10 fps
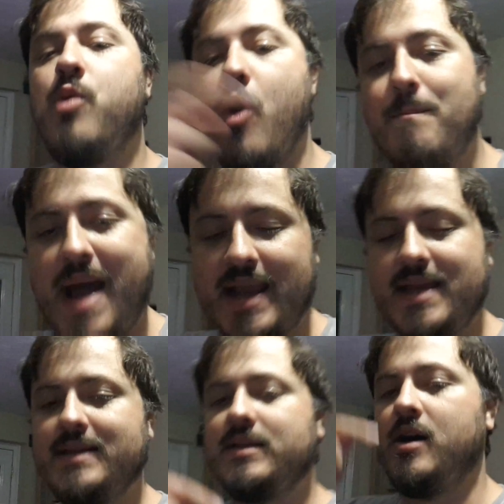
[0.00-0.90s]
report
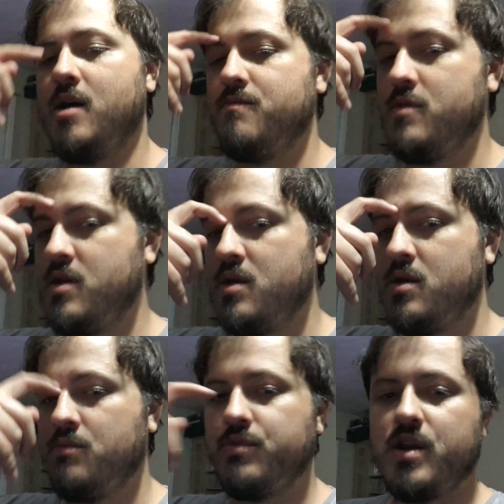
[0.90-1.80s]
back in time,
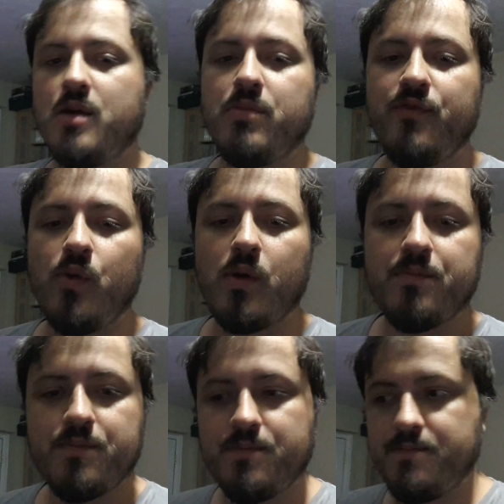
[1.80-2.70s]
you know,
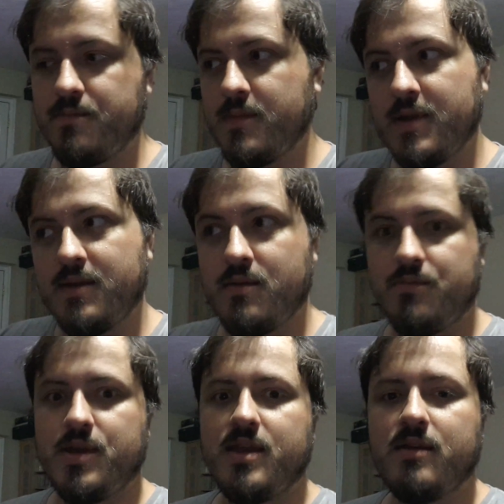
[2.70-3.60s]
before
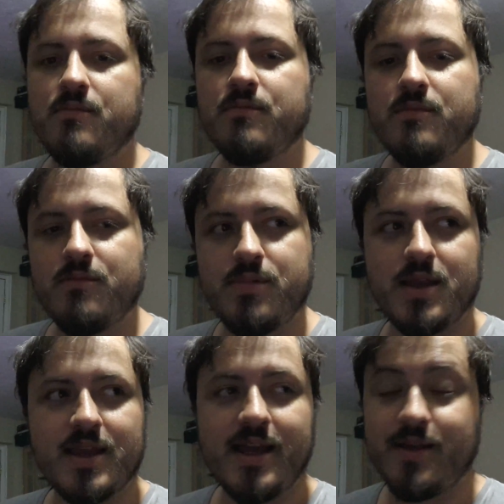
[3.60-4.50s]
being,
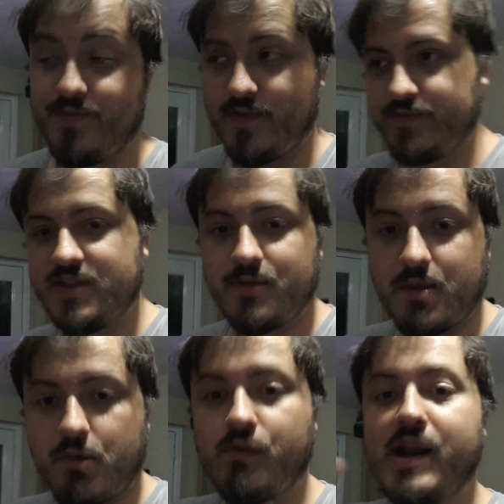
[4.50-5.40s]
obviously
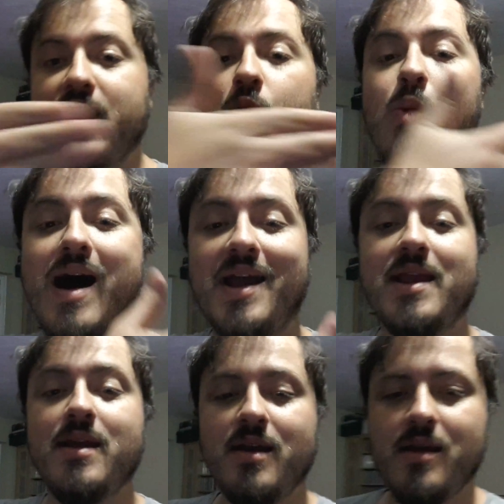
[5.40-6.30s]
they were running
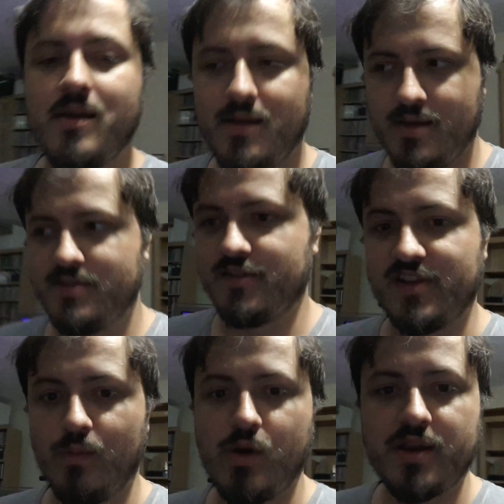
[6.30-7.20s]
away. So
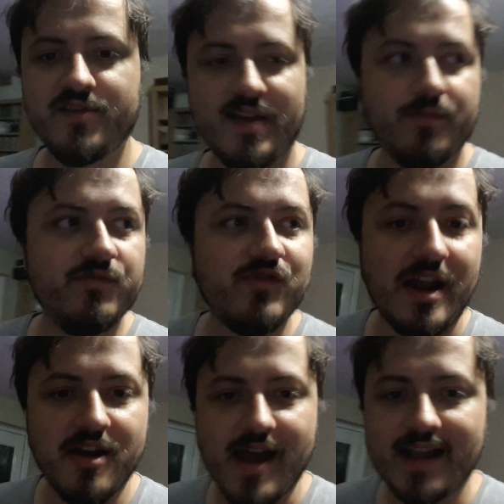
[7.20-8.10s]
some
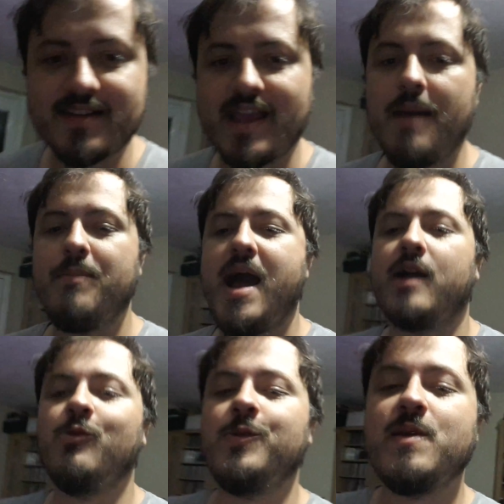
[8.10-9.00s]
runner had to get
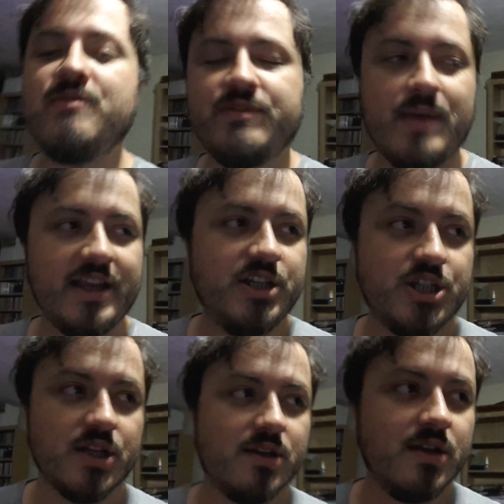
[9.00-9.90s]
back with the
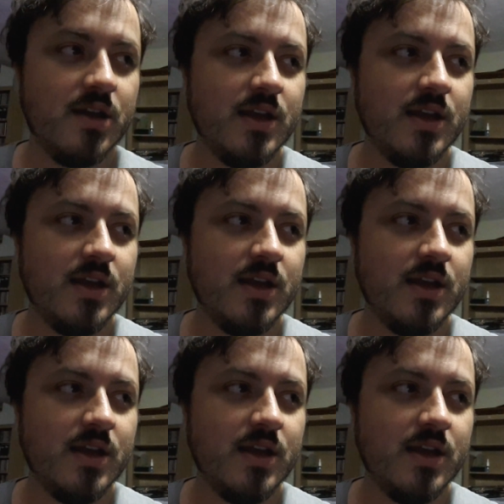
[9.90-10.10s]
information